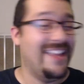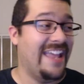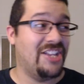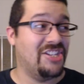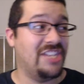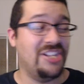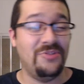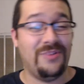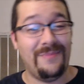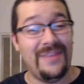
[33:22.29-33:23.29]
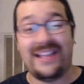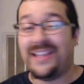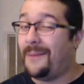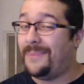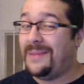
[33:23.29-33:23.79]
It just said you can be a
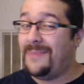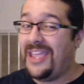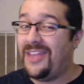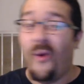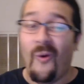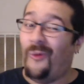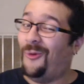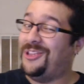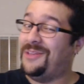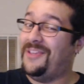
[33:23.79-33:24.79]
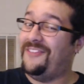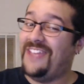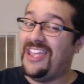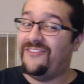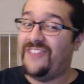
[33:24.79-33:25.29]
company man or you can be a
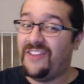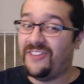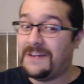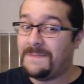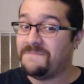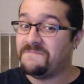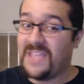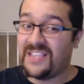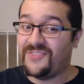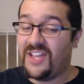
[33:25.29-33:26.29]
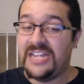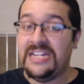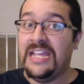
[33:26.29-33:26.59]
fan favorite. That's fine.